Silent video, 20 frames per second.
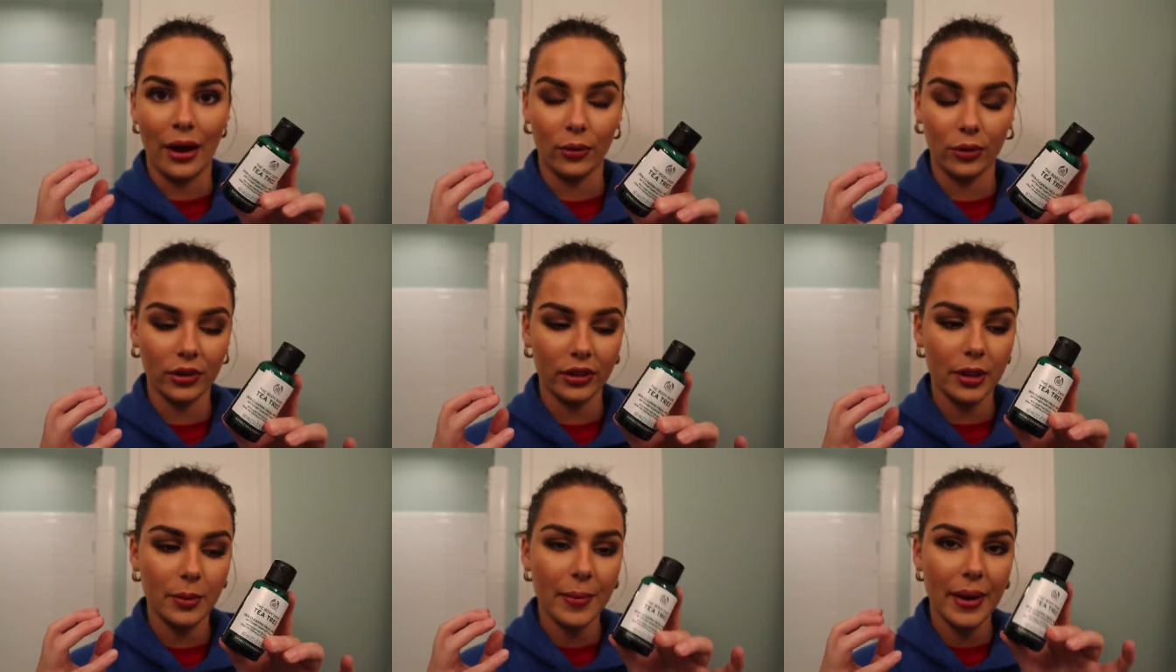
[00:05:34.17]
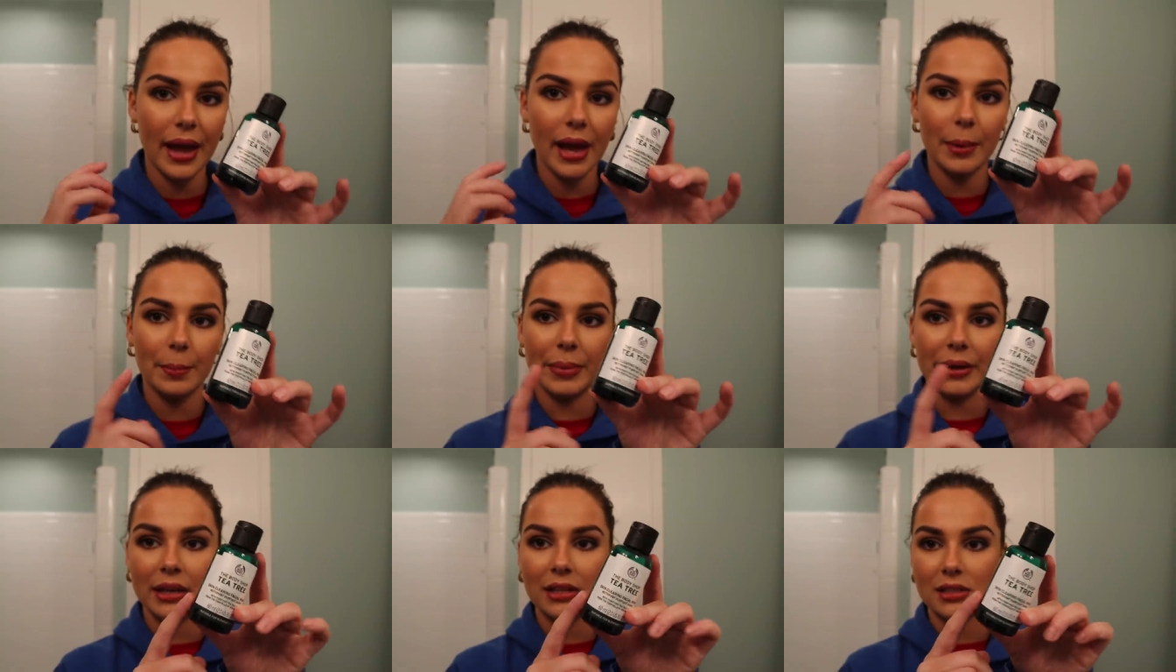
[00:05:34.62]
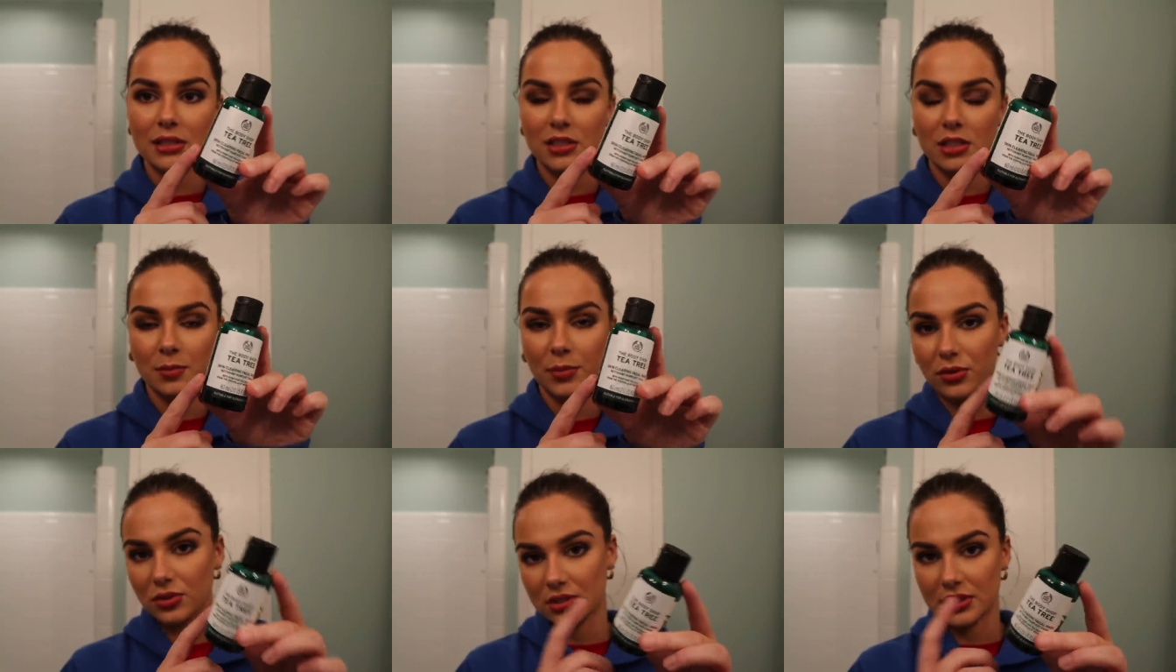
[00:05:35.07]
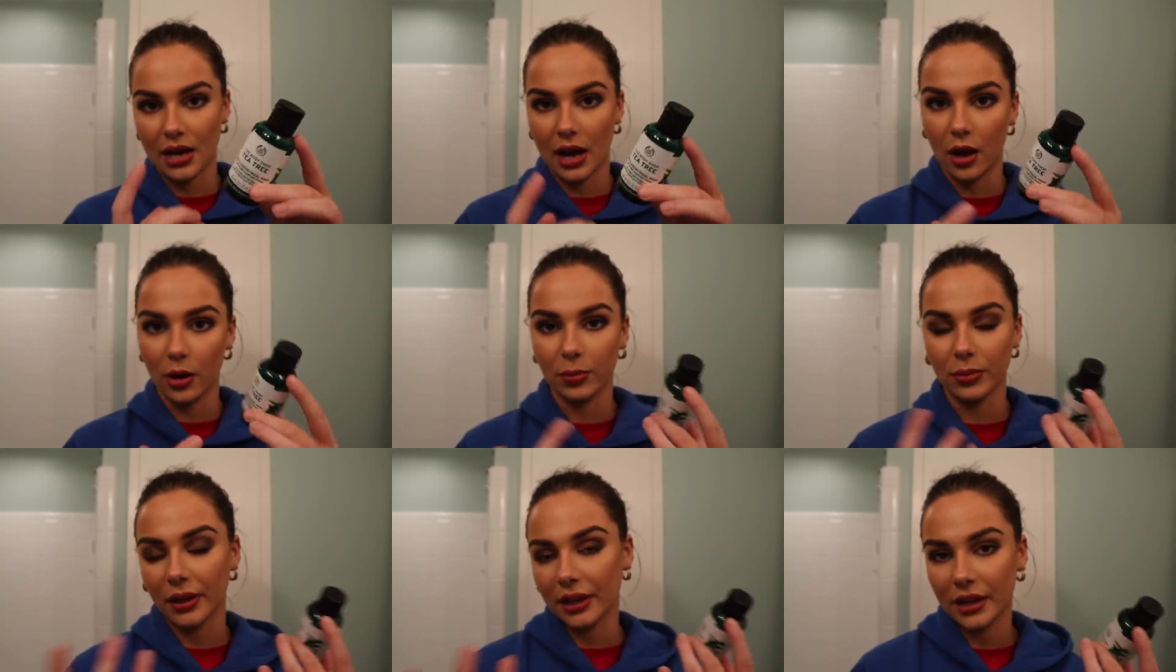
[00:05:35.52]
out really bad because it's supposed to
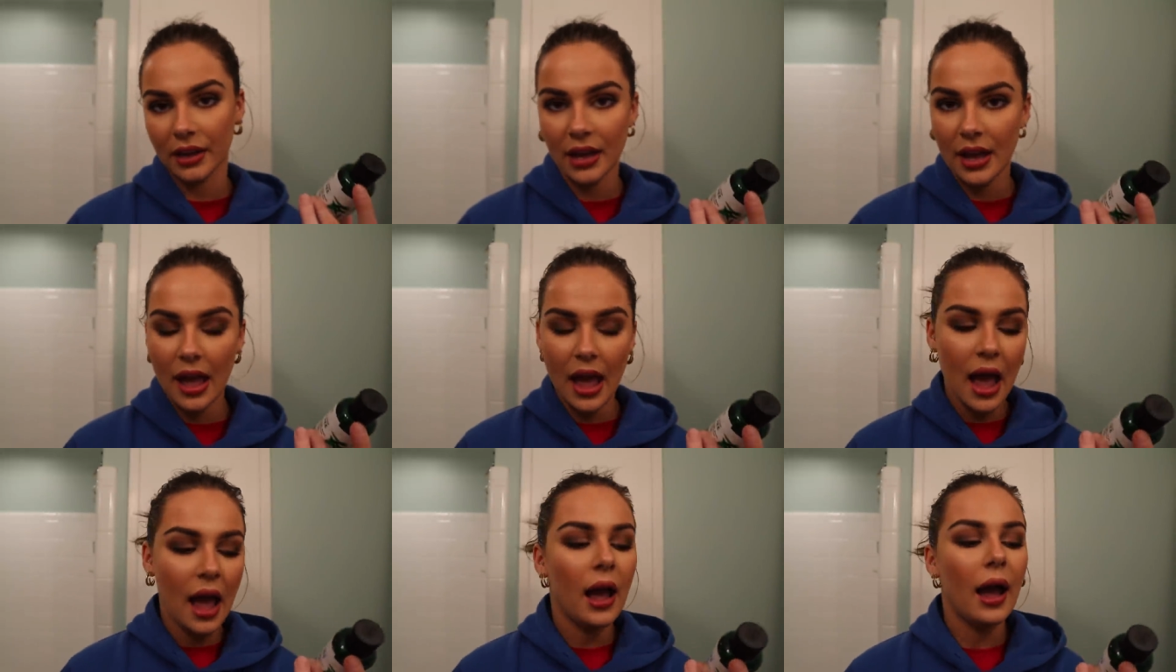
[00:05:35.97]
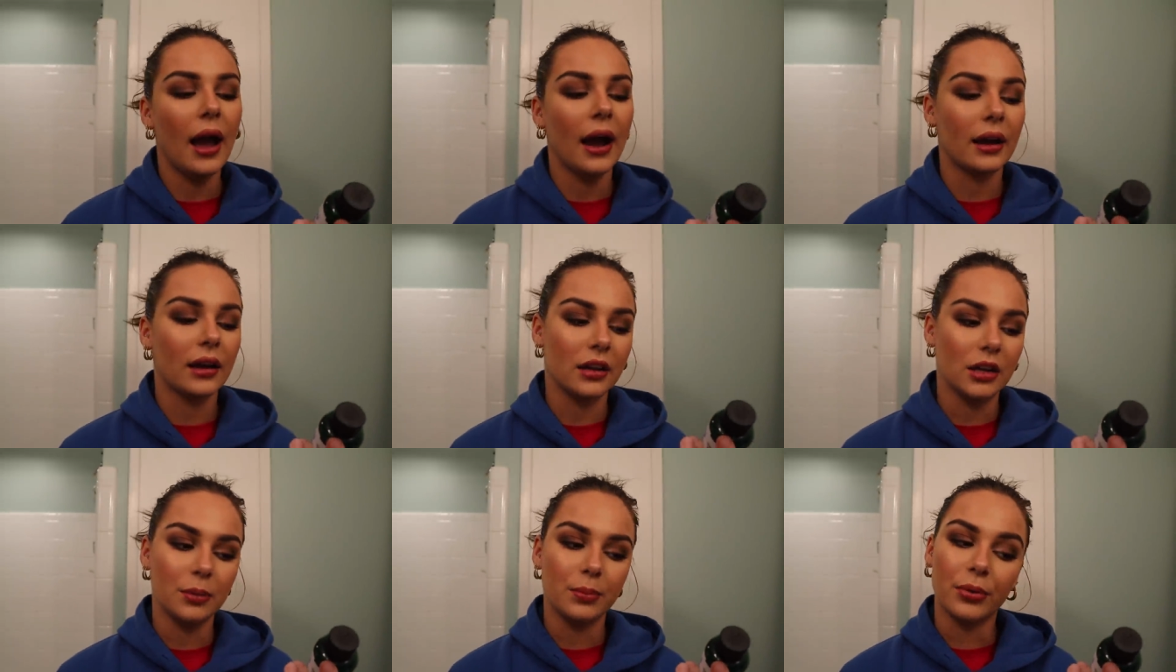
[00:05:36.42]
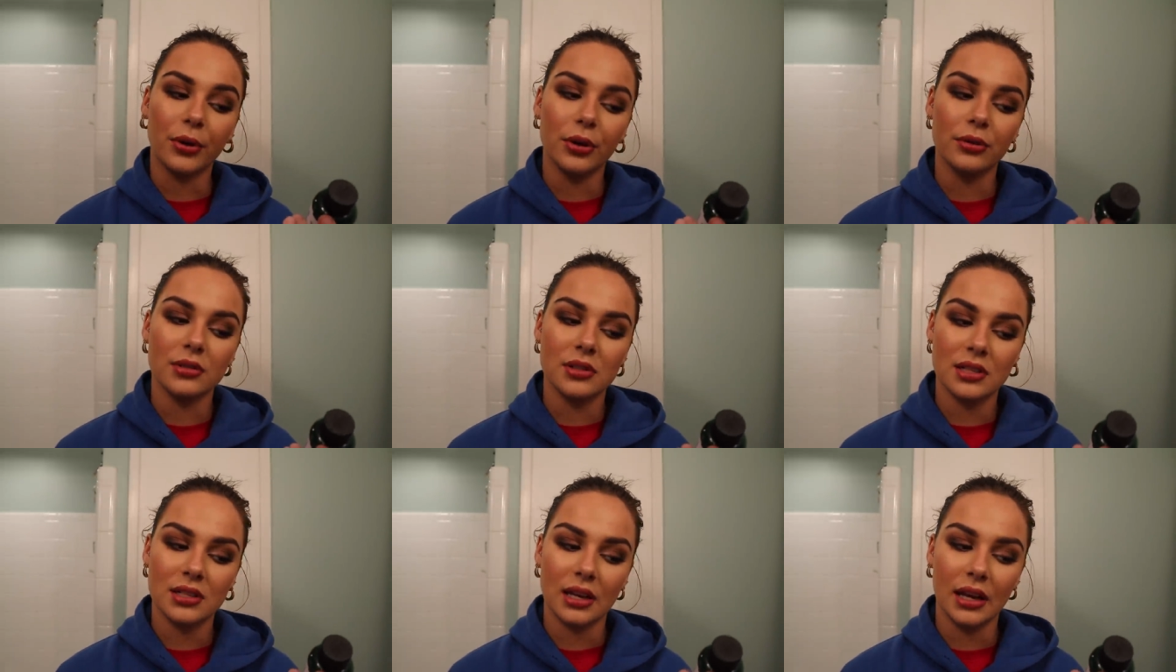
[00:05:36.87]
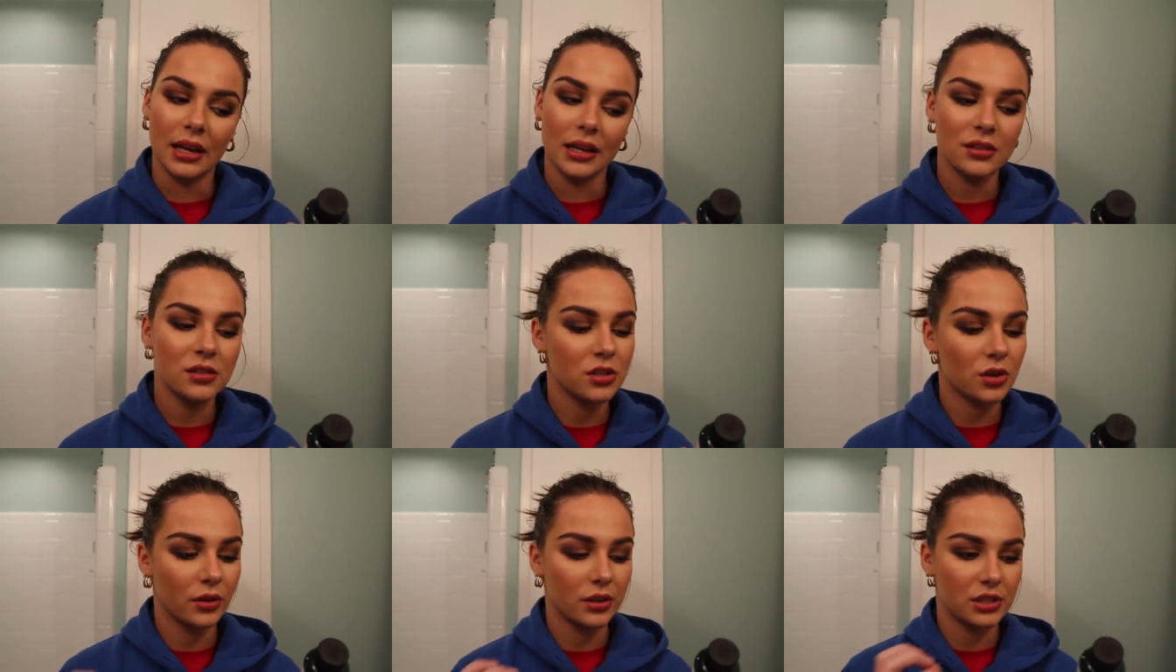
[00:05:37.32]
help like acne prone
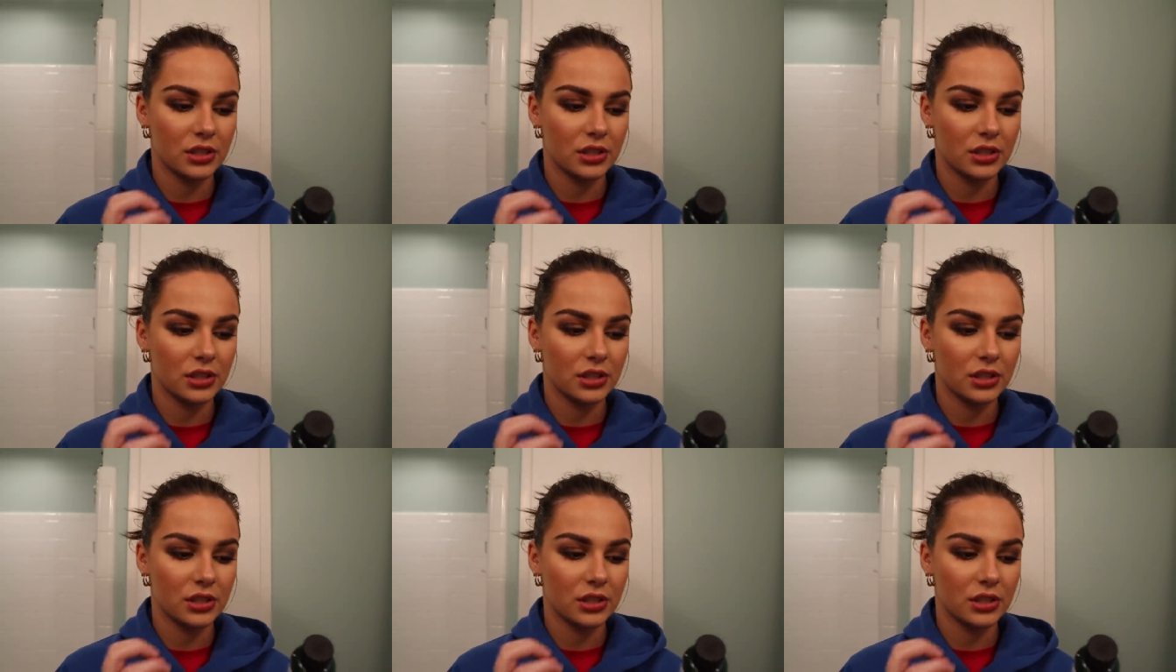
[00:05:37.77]
skin. So